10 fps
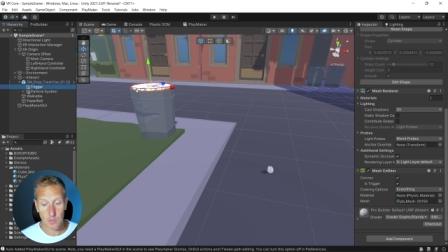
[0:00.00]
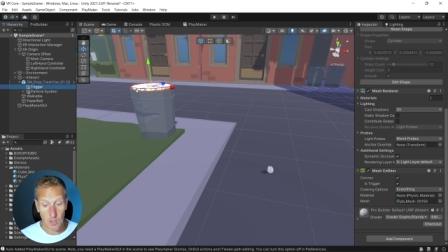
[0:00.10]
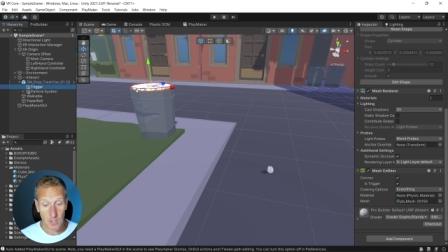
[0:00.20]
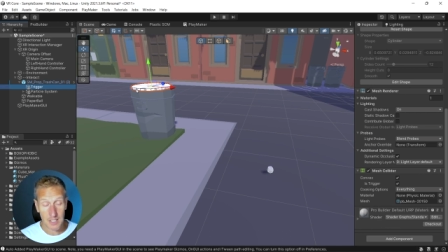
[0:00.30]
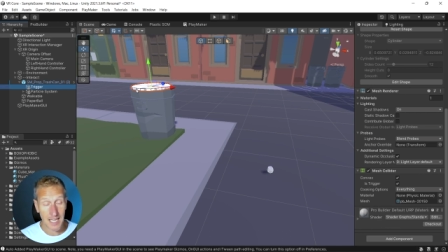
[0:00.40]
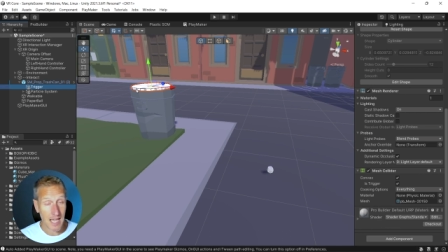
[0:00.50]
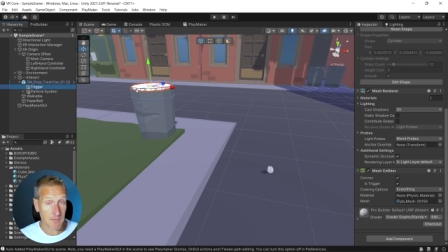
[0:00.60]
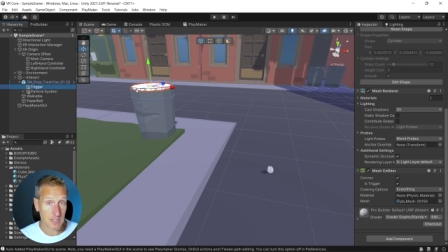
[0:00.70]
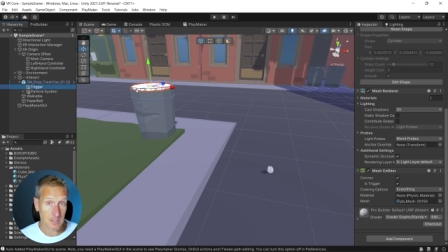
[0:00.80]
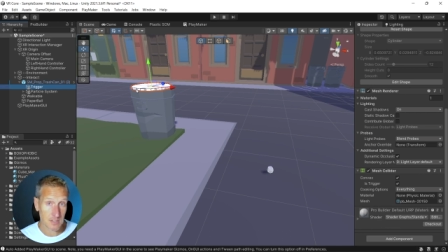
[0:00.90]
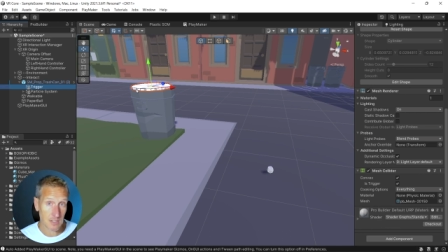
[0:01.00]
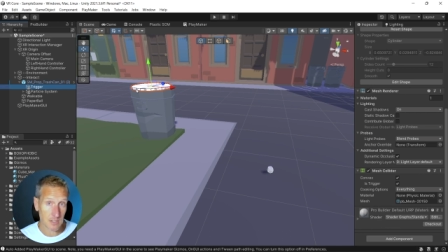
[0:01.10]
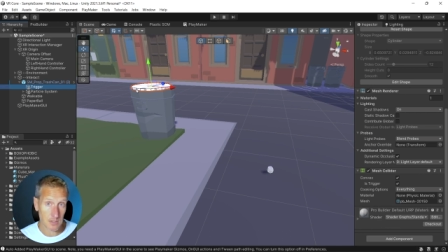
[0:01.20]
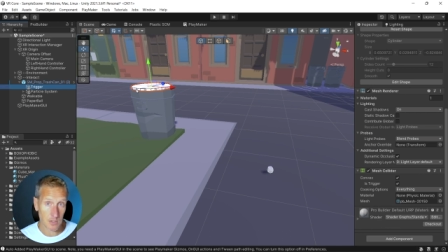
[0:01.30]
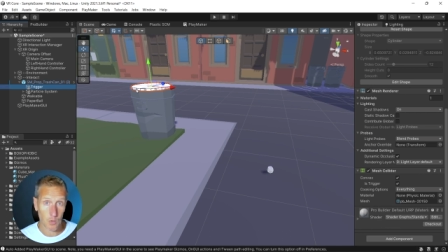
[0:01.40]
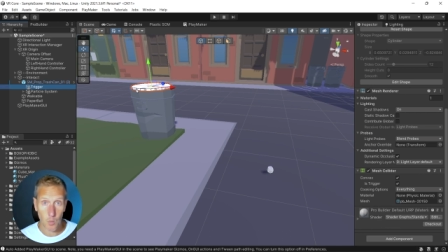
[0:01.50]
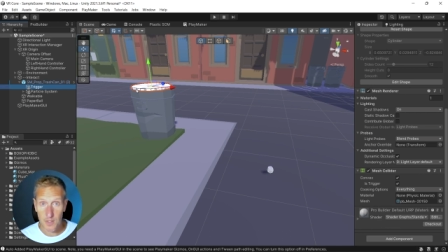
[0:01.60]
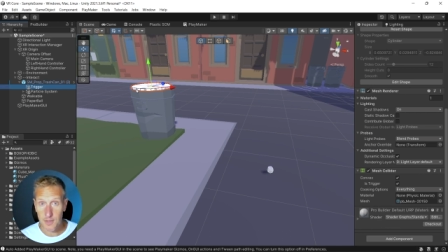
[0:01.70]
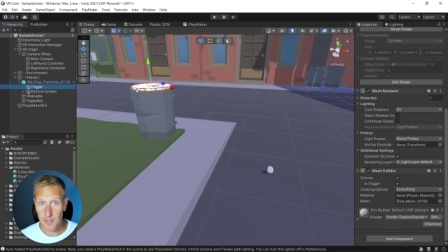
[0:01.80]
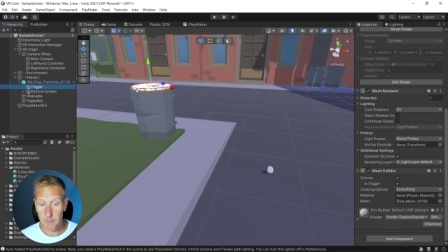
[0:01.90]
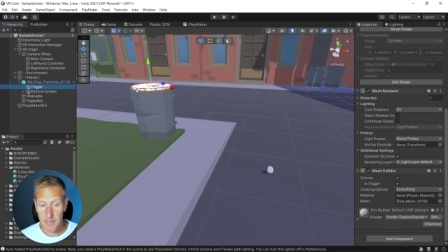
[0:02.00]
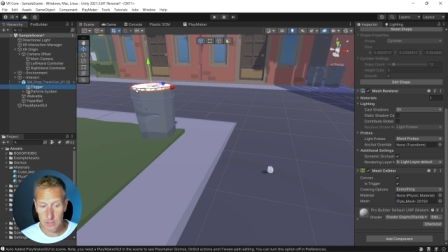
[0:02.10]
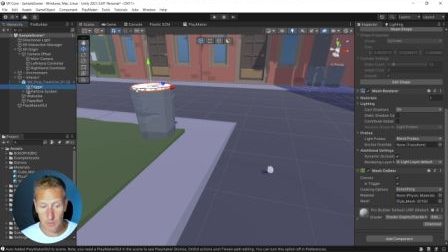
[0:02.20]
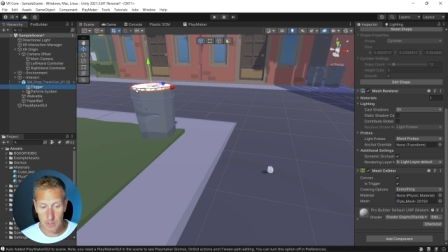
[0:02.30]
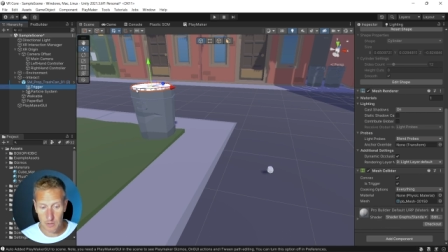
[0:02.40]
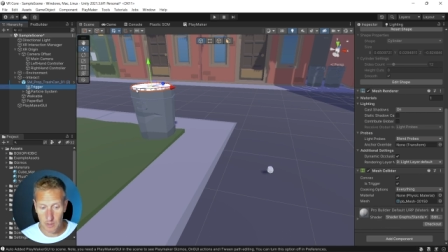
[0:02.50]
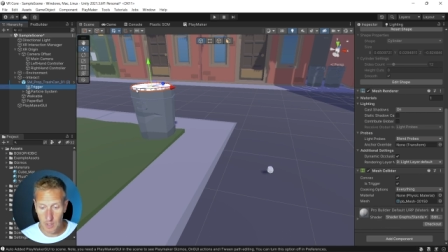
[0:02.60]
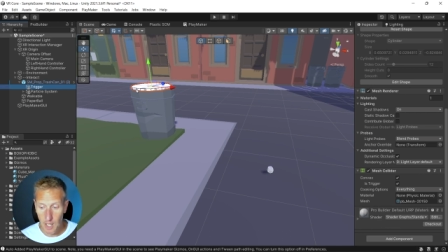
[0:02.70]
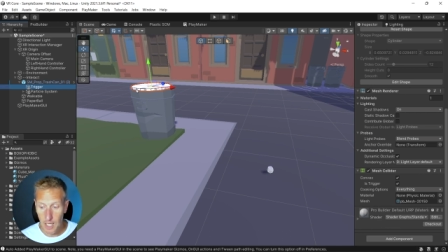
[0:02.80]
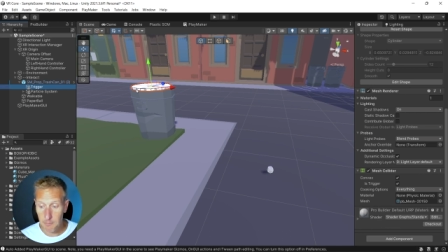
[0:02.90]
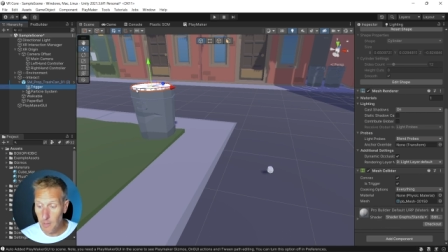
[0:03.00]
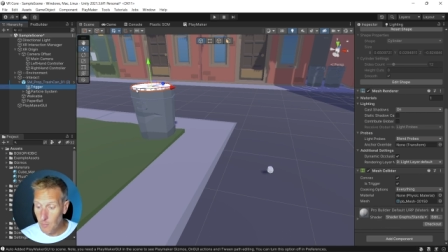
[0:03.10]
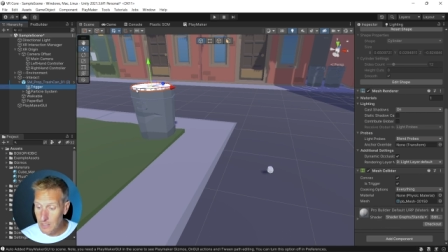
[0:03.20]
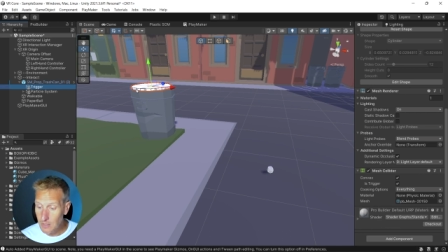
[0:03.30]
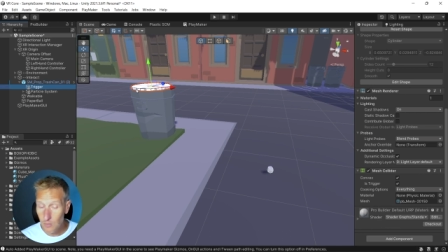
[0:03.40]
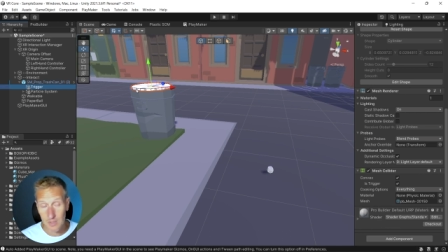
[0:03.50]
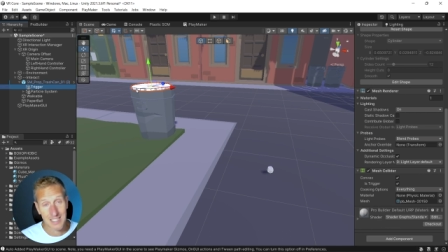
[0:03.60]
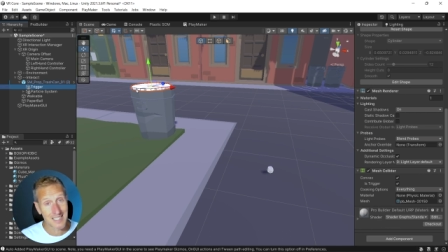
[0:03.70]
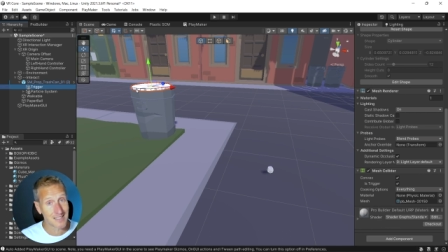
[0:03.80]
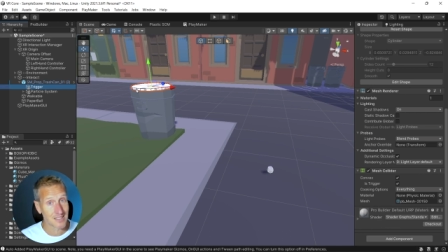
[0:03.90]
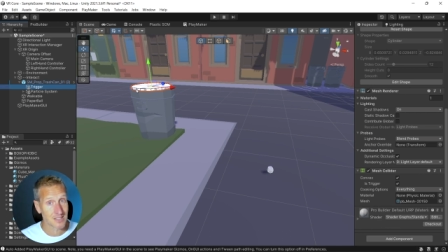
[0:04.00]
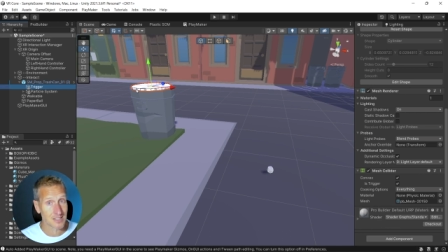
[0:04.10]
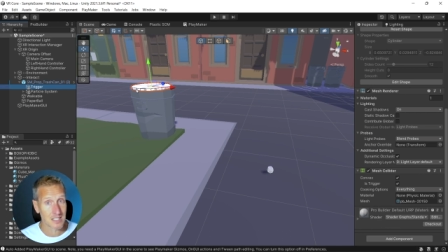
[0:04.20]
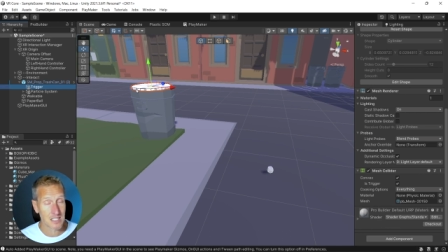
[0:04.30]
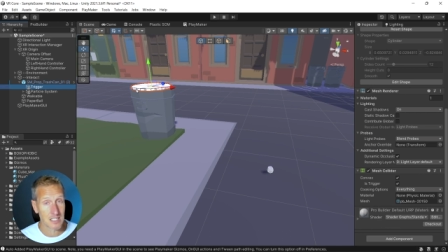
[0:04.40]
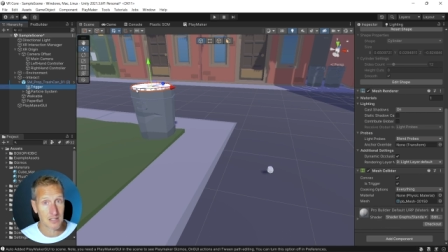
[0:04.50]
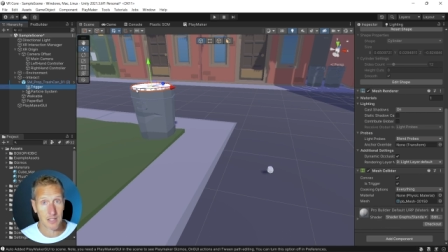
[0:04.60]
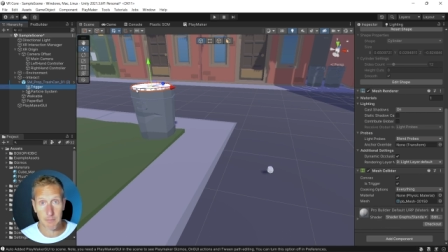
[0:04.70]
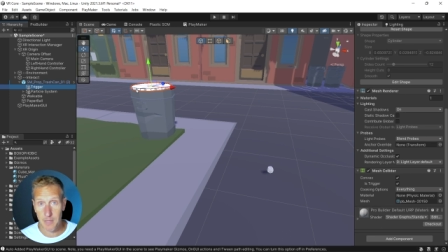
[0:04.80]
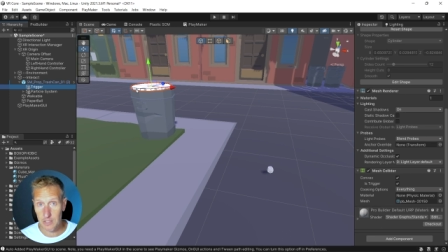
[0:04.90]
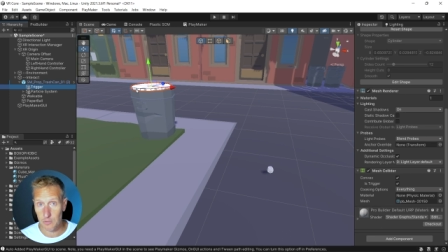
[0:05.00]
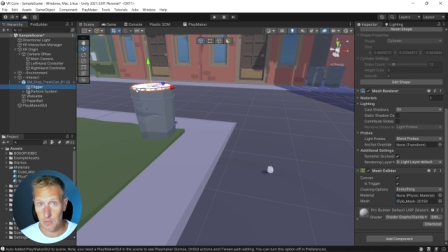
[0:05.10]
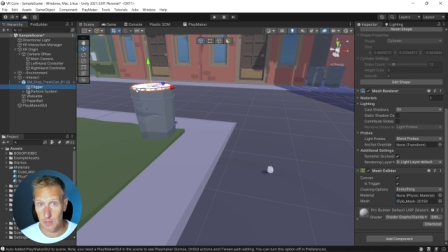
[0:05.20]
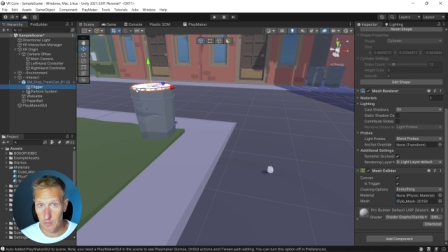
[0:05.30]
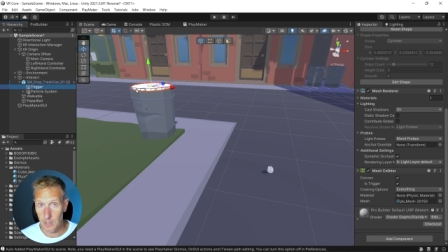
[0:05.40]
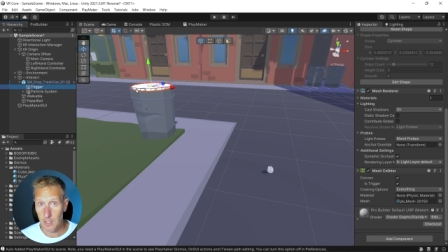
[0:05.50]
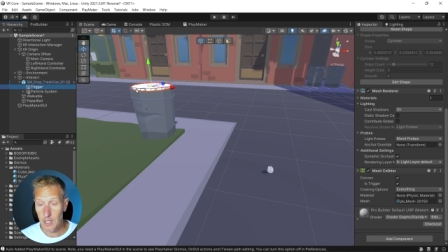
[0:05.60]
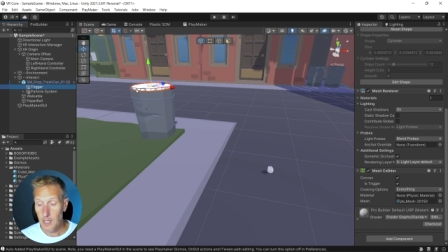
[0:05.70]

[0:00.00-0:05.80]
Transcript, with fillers: So currently I have this cylinder with the mesh renderer on, but we don't need to see the mesh renderer